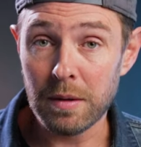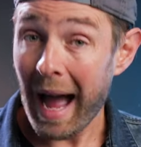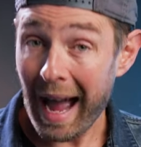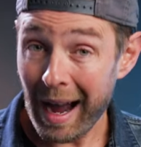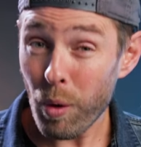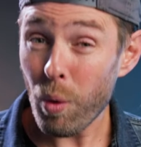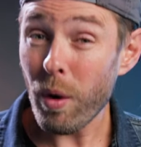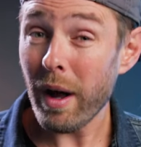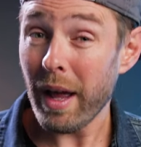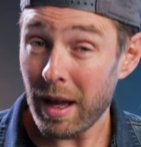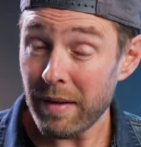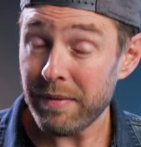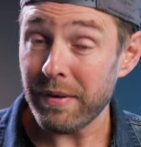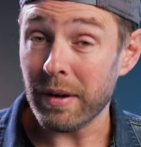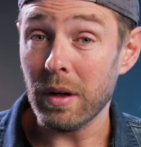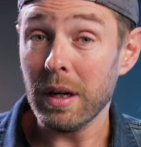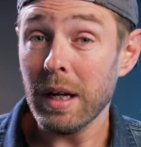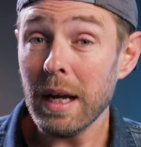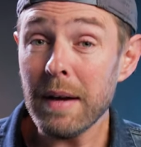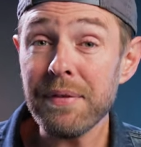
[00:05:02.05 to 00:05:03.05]

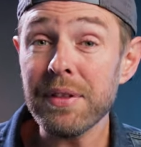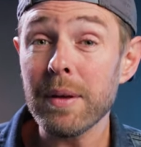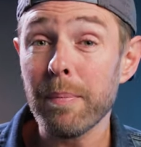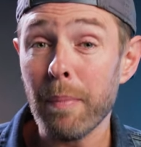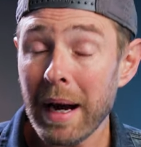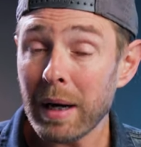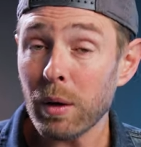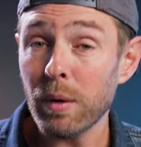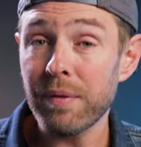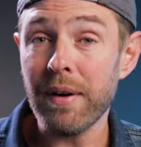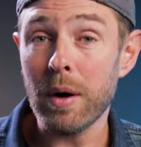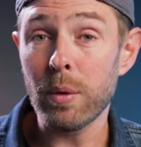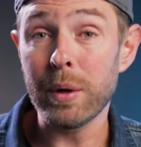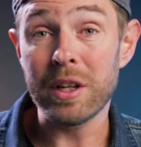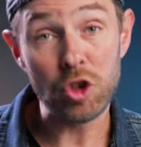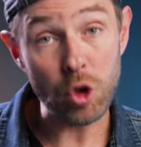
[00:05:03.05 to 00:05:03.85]
However, if the microphone